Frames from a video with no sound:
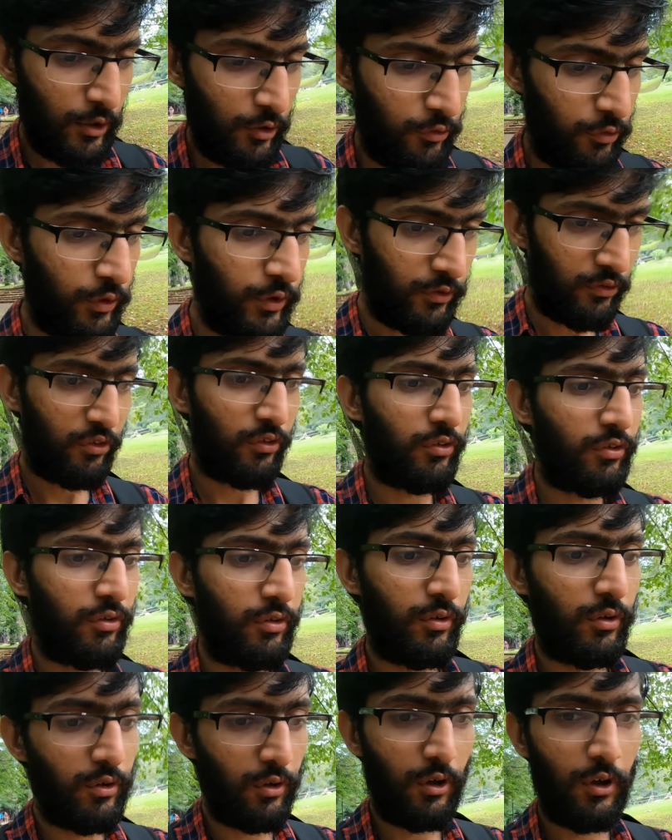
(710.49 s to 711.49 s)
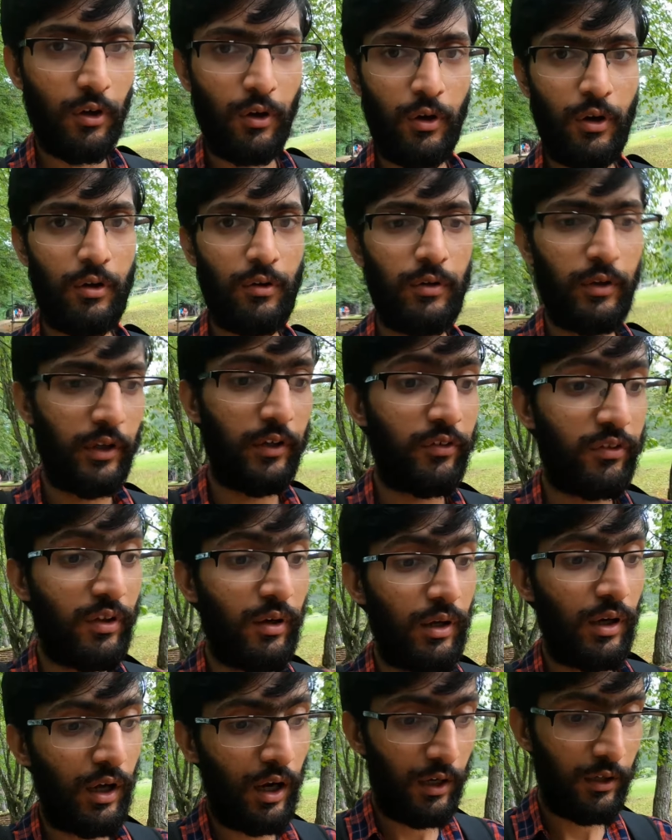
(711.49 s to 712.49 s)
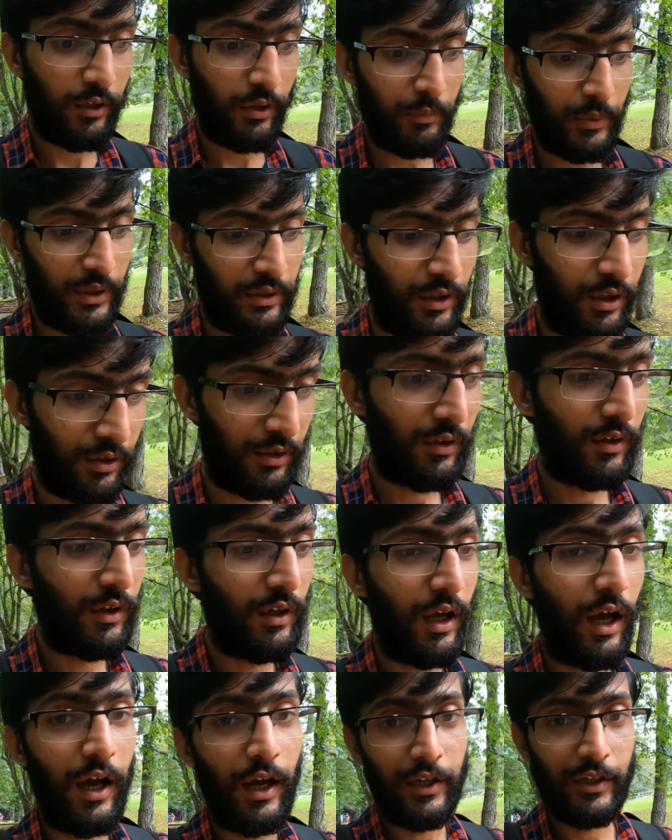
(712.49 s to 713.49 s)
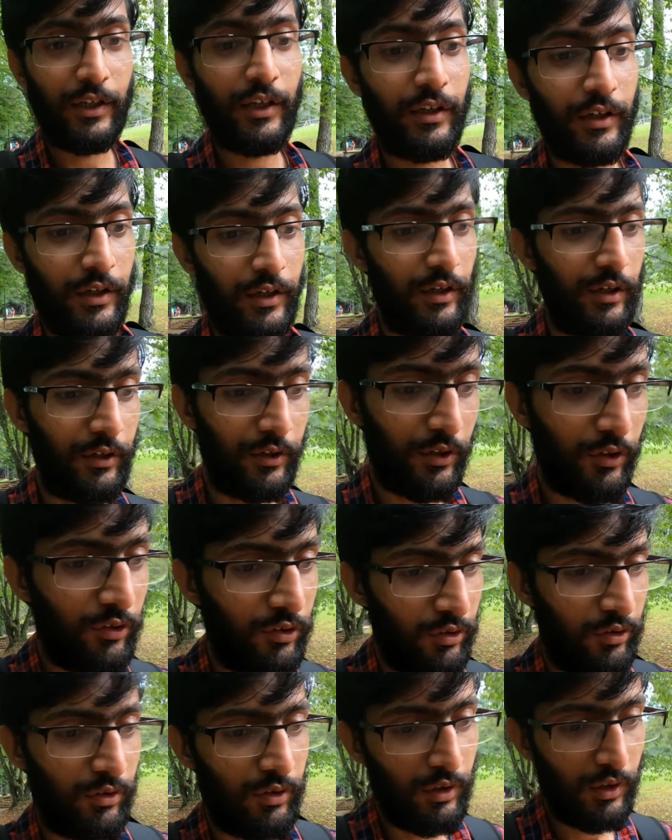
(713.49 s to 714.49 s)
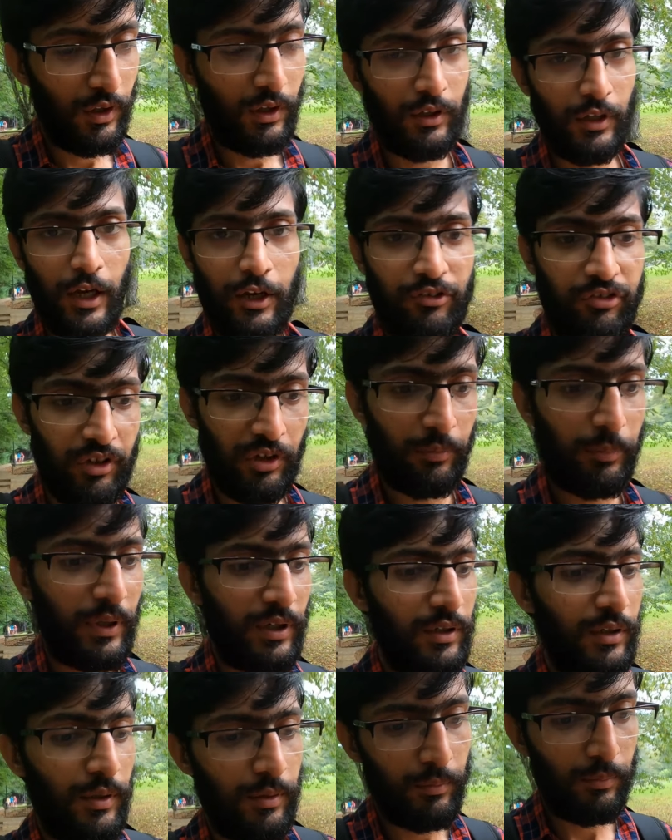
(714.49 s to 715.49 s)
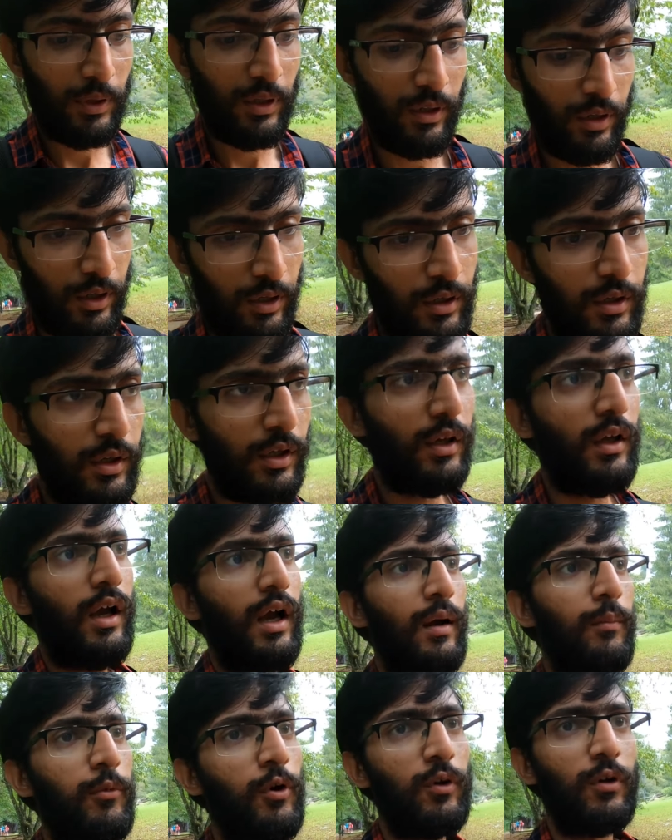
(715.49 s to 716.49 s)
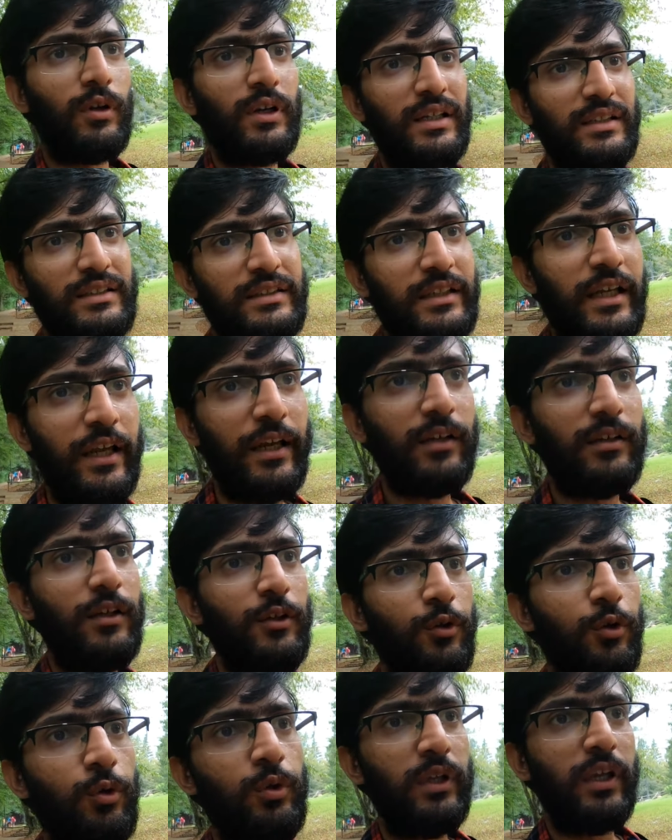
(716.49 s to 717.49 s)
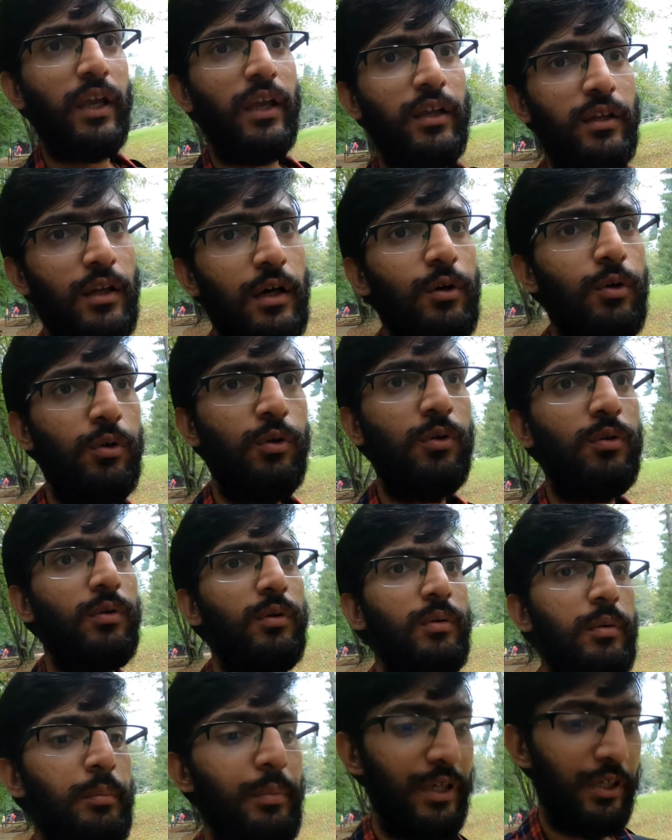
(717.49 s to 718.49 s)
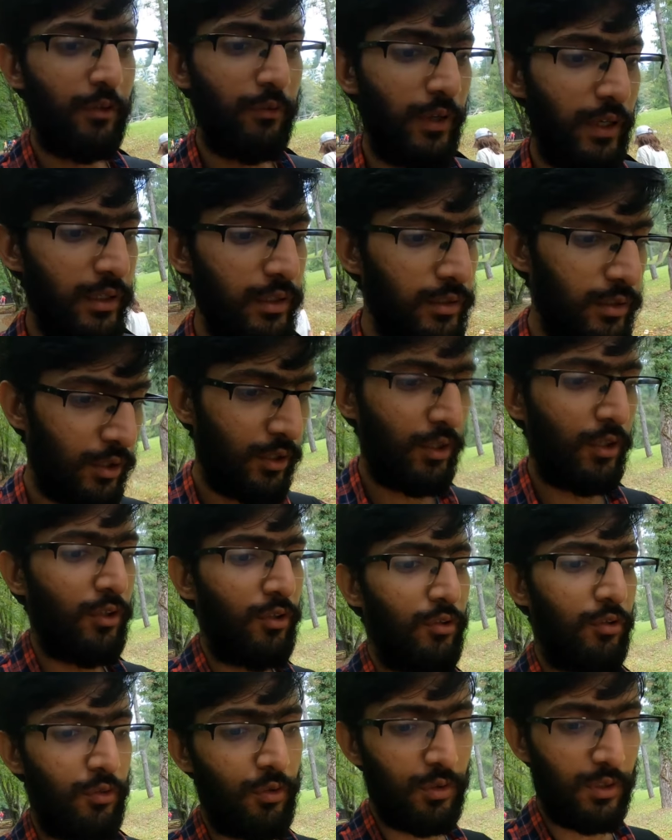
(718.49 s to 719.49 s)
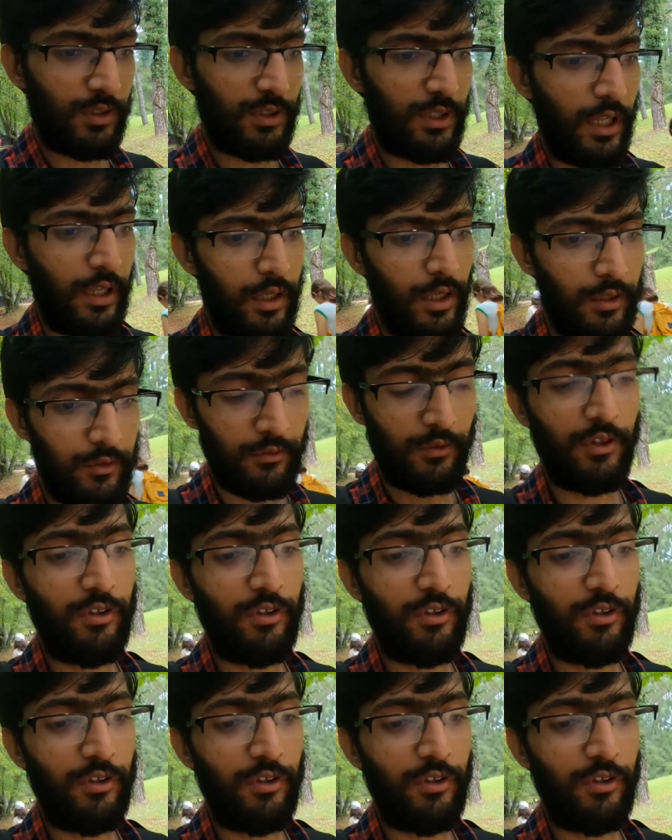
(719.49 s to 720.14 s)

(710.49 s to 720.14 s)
So it's the ultimate hiking in this national park, but I'm gonna take the route K now midway so that I can